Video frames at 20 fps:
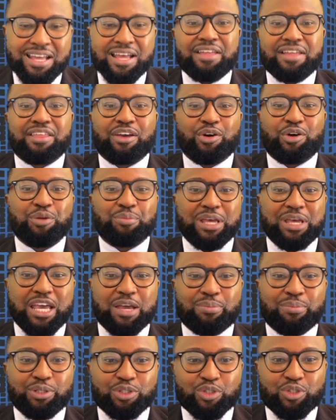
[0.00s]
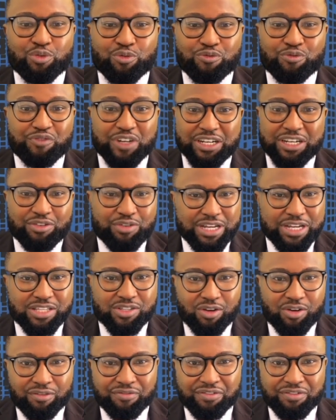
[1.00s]
They're going to be able to fundraise
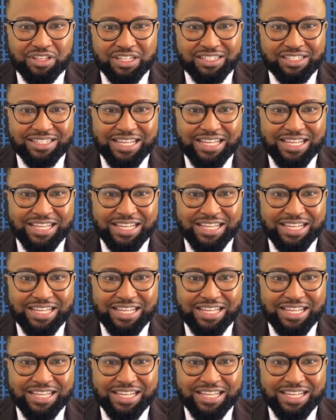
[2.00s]
off this,